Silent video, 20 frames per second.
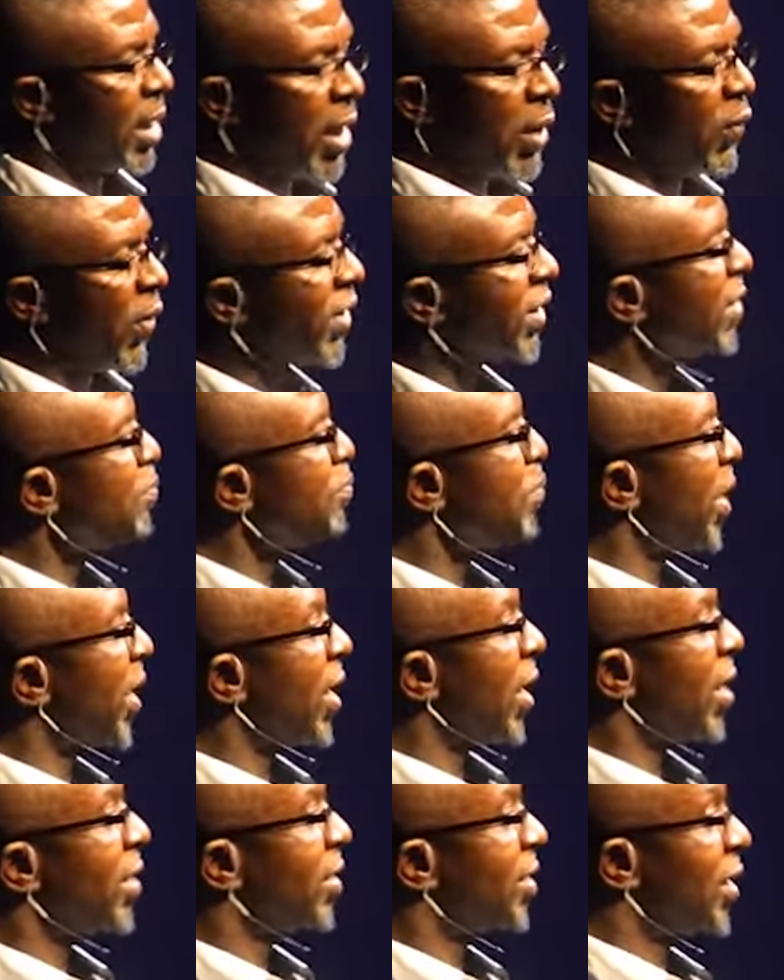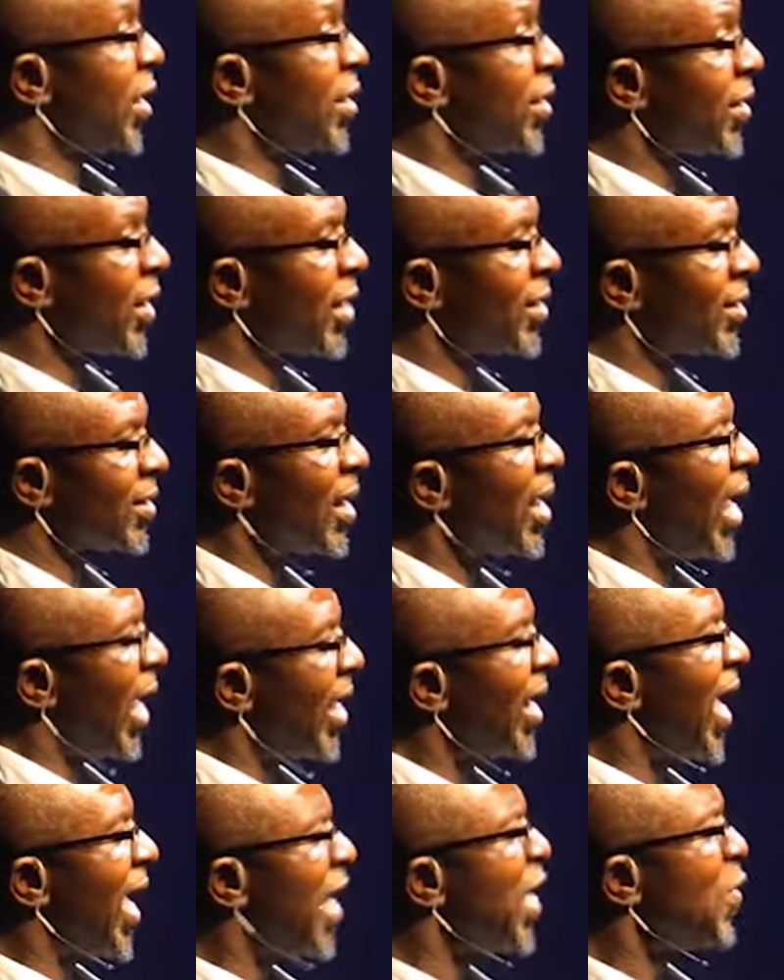It wasn't because Jesus,
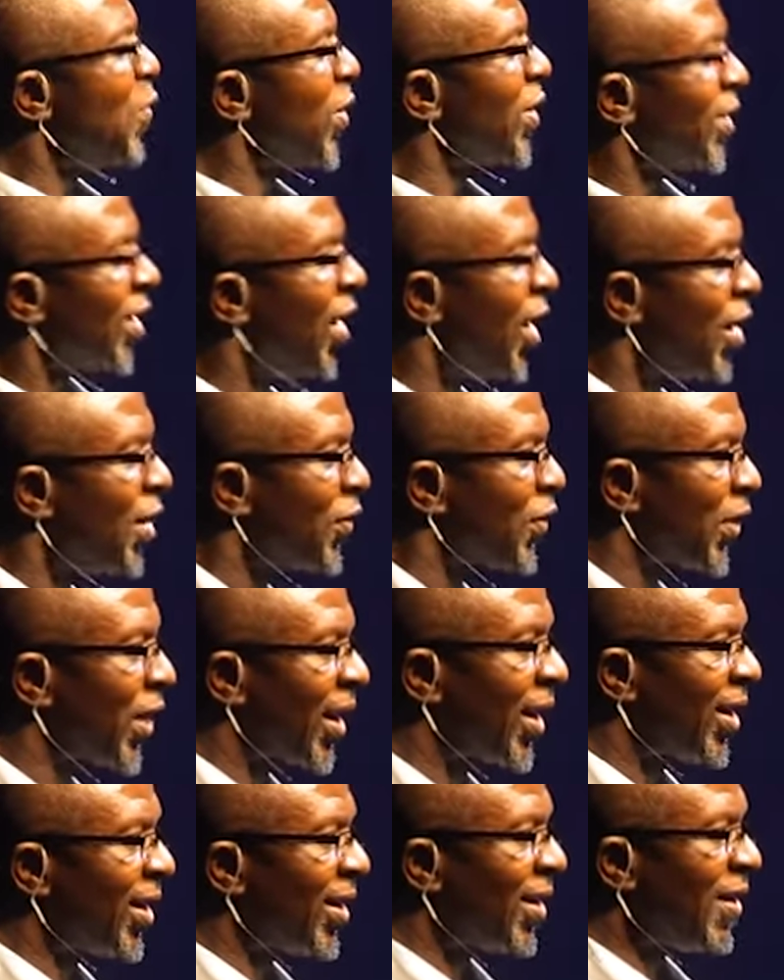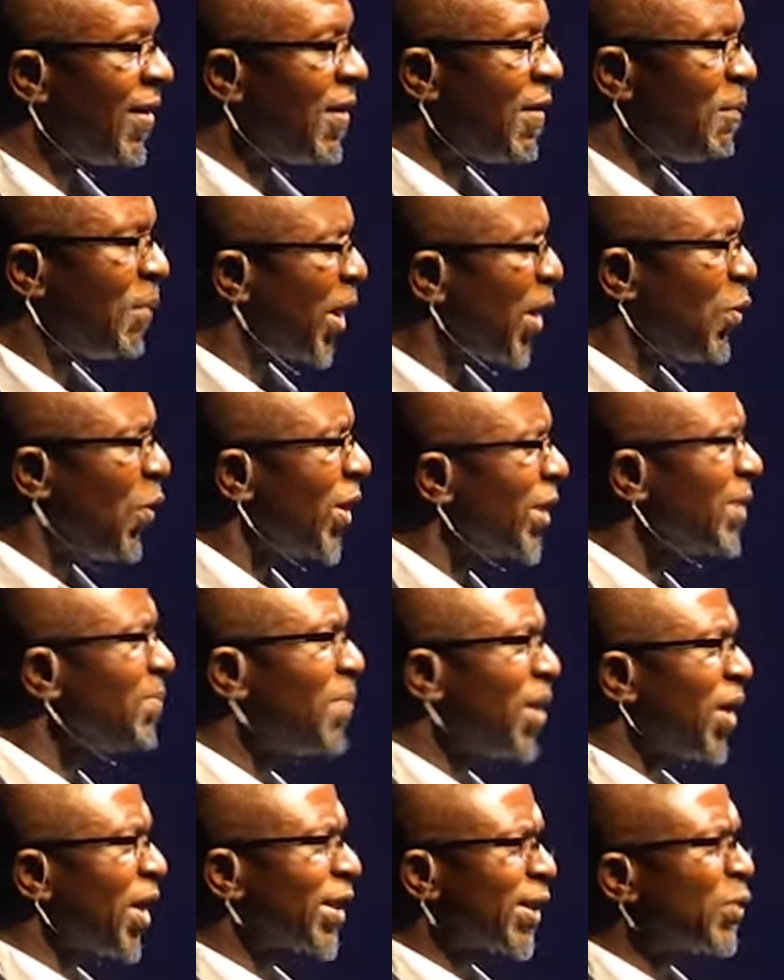yeah, he was hungry, but it
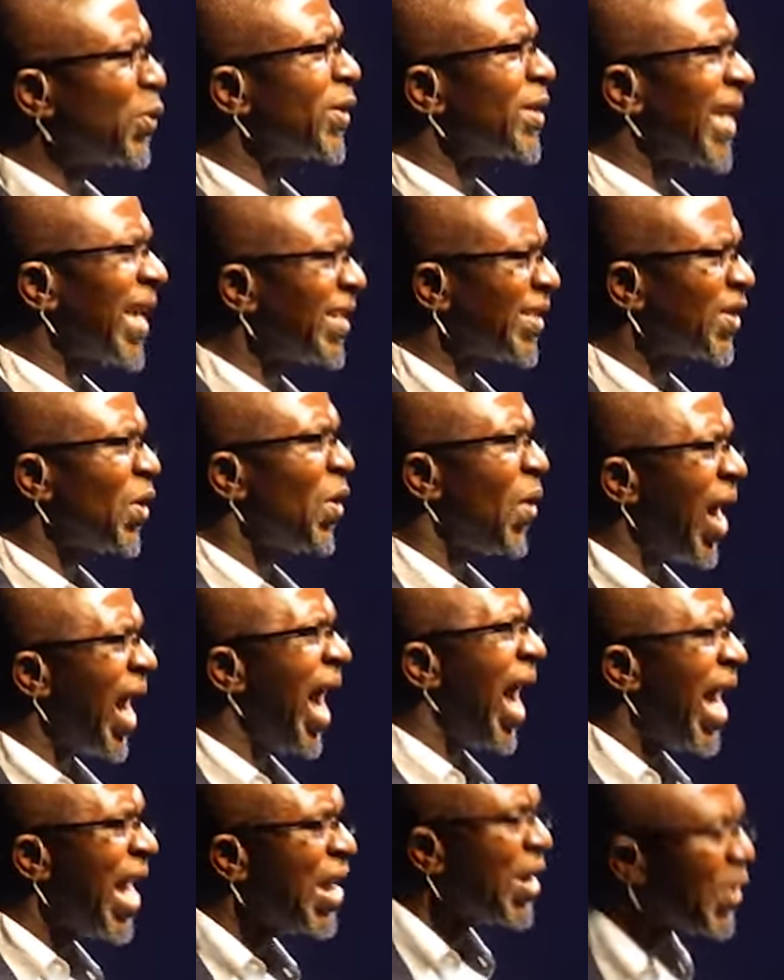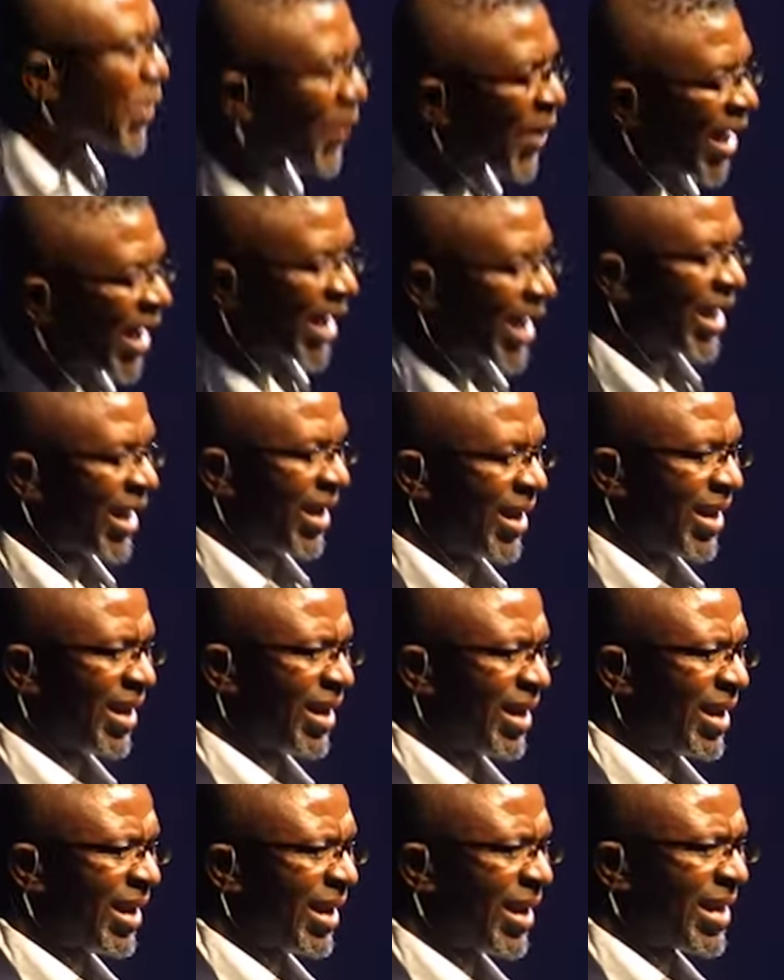wasn't because he was so angry
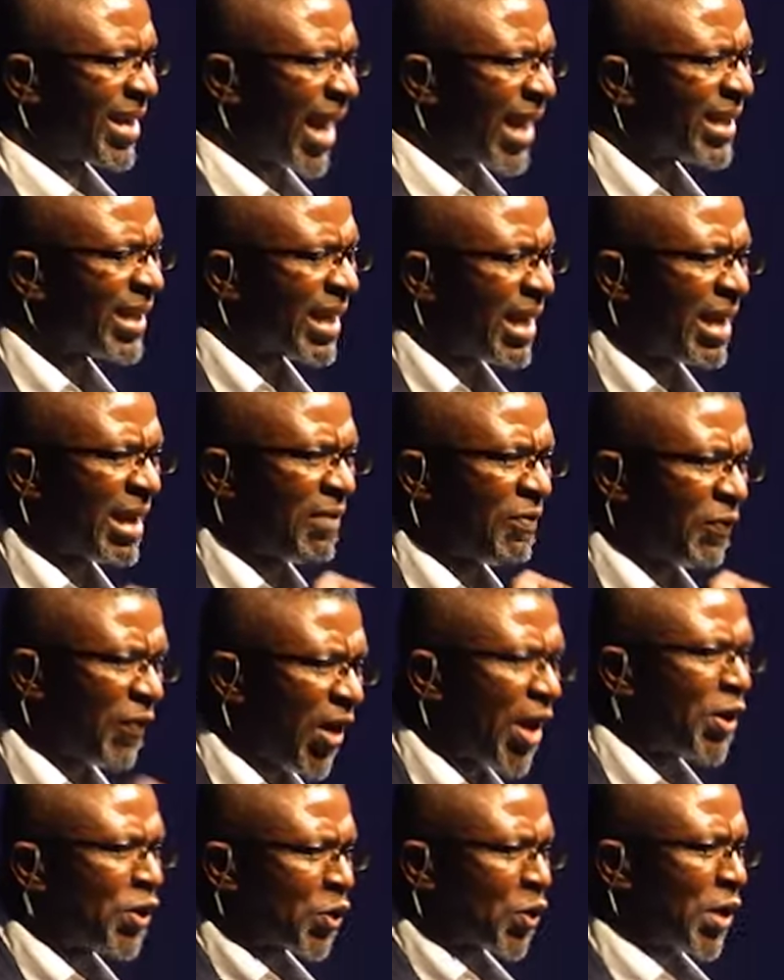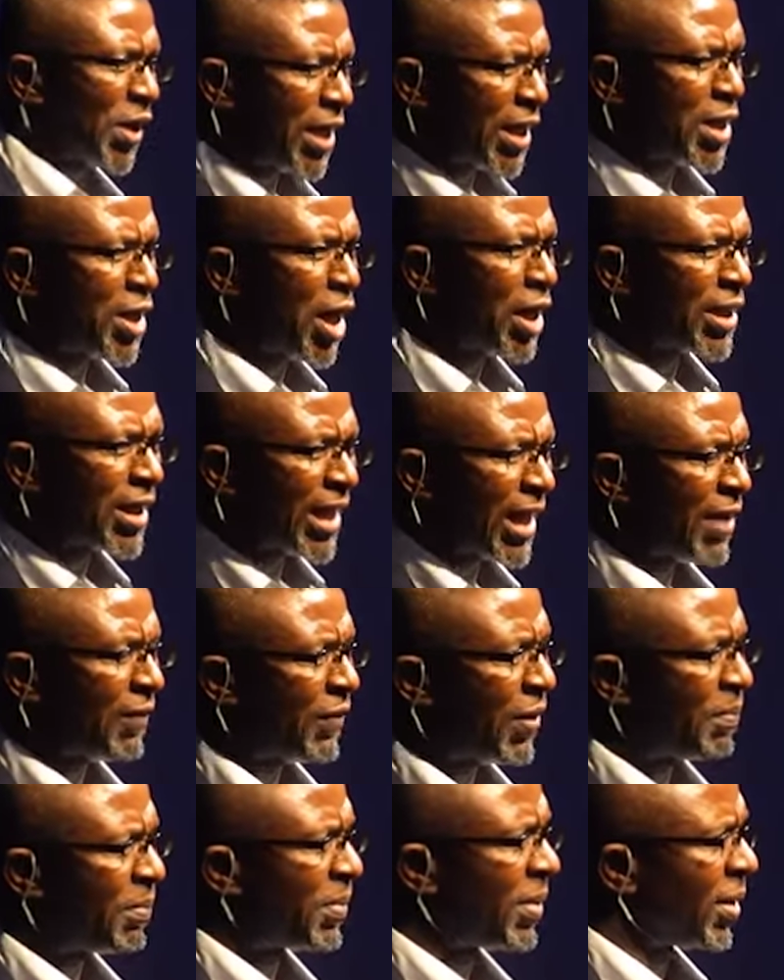that the fig tree did not
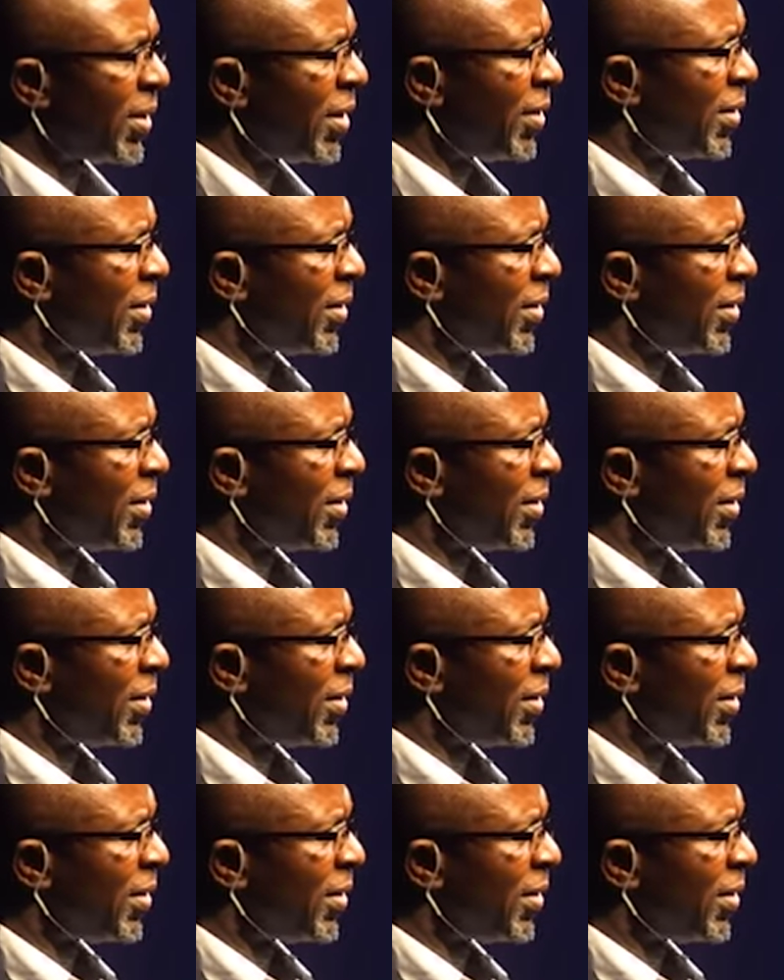give him